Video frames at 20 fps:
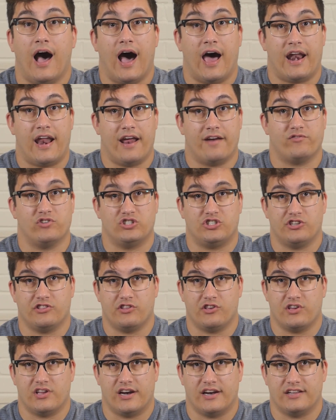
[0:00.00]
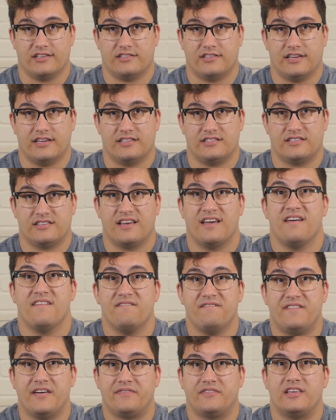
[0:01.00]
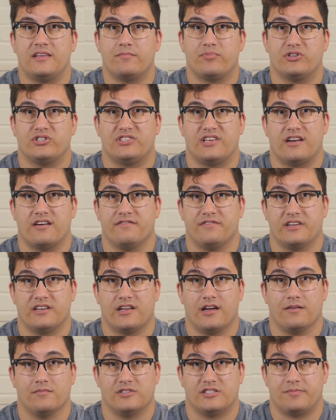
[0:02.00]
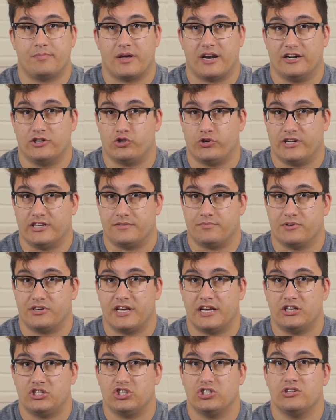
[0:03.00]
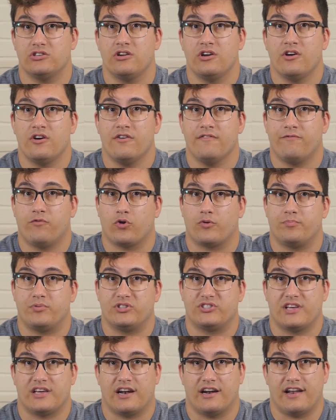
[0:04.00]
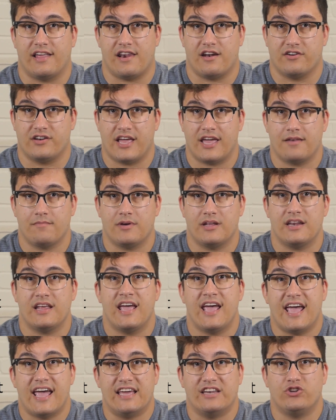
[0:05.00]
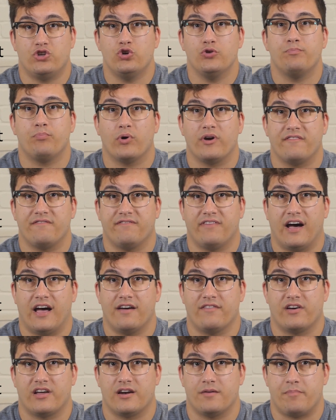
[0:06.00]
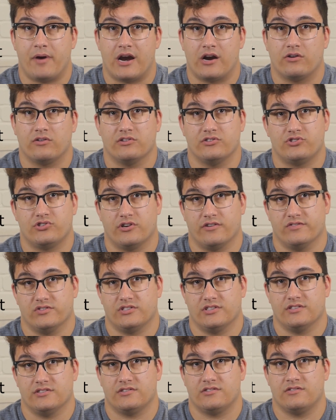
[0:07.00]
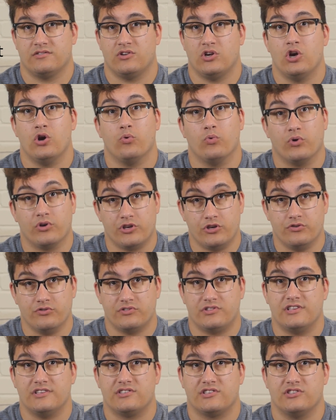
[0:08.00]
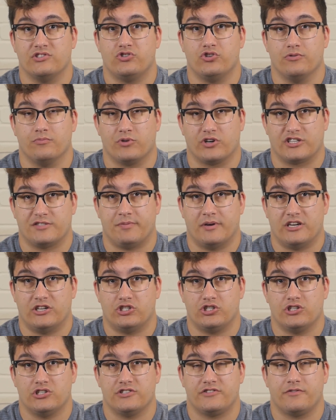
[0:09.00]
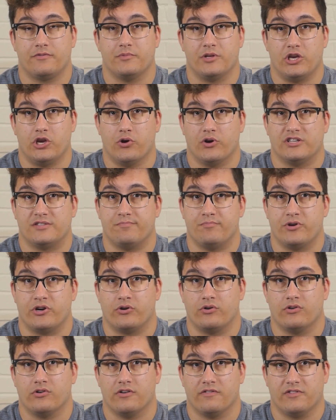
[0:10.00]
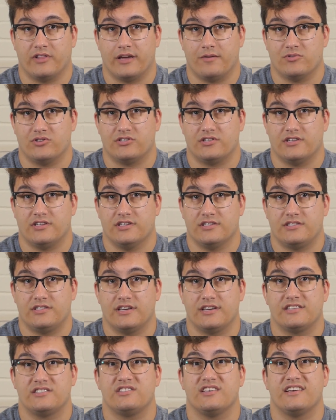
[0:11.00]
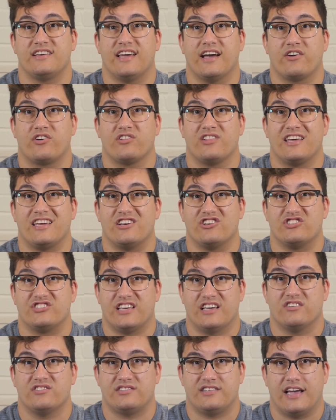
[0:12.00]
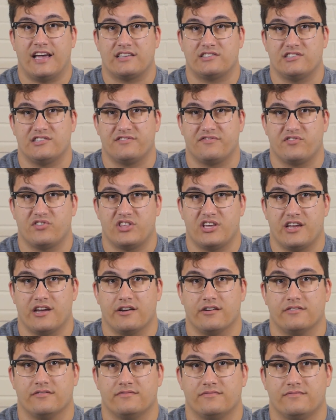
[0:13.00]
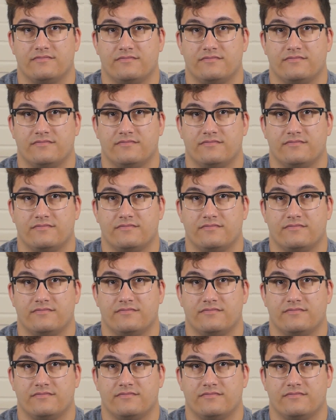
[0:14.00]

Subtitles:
On average in the United States, 15% of income is spent on transportation, 4% on entertainment, and 2.5% on apparel and services. We'll use these consumer expenditures from the U.S. Bureau of Labor Statistics to calculate your sales taxes for the year.